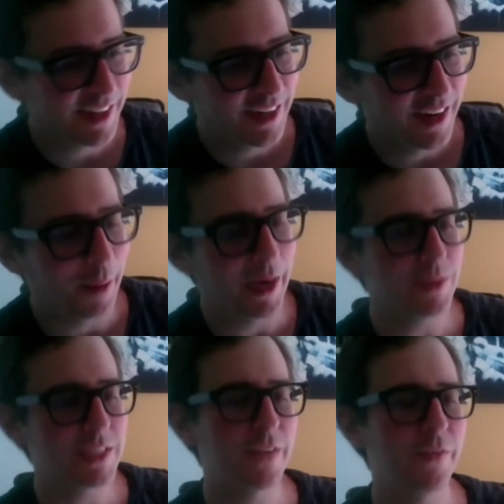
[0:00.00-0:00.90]
I mean, I
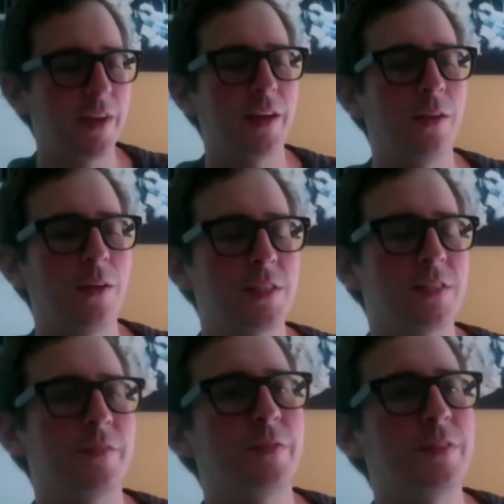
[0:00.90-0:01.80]
was given like lots
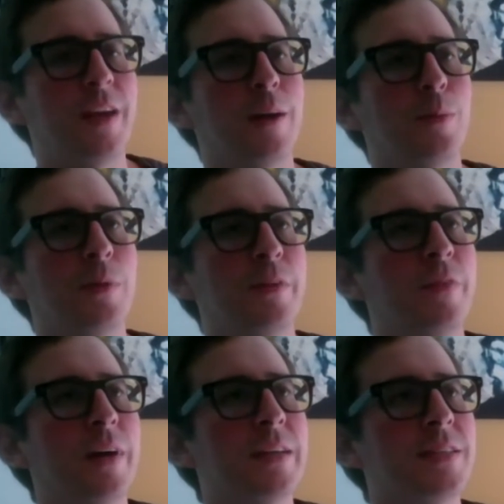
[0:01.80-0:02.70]
of terrible
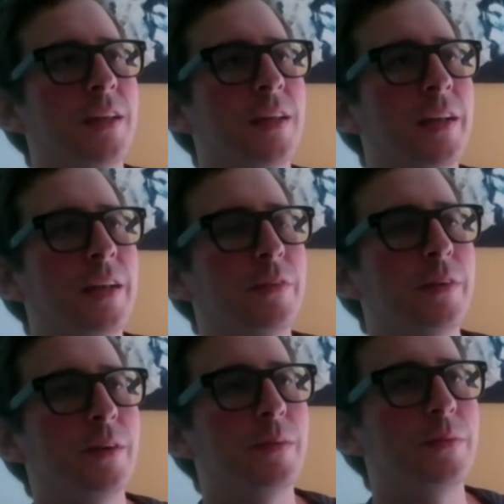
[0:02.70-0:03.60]
advice that I
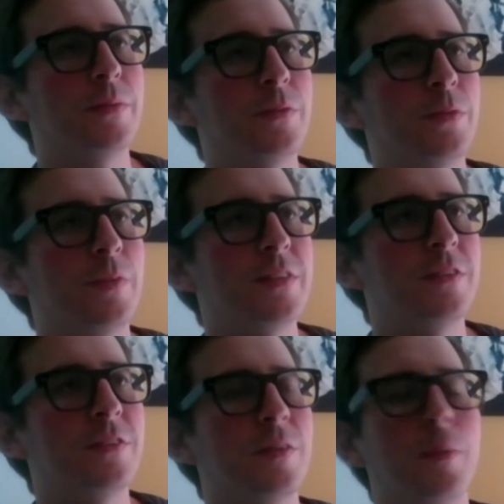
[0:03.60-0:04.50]
never sort of
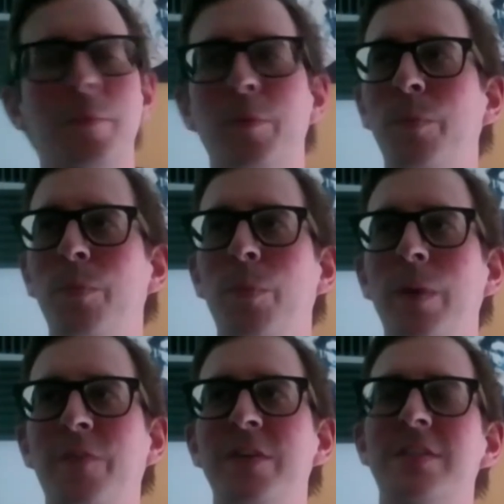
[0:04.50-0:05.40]
listened to. I remember when I
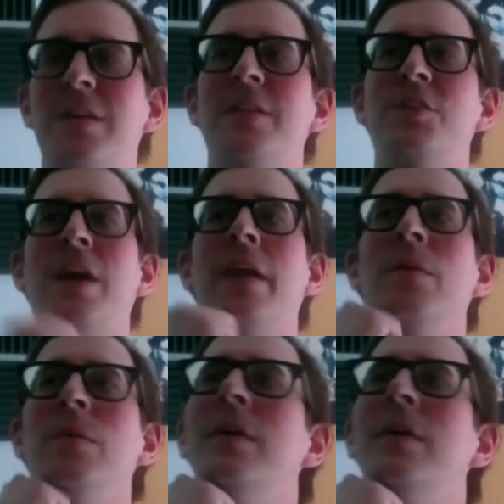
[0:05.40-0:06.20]
first started the channel,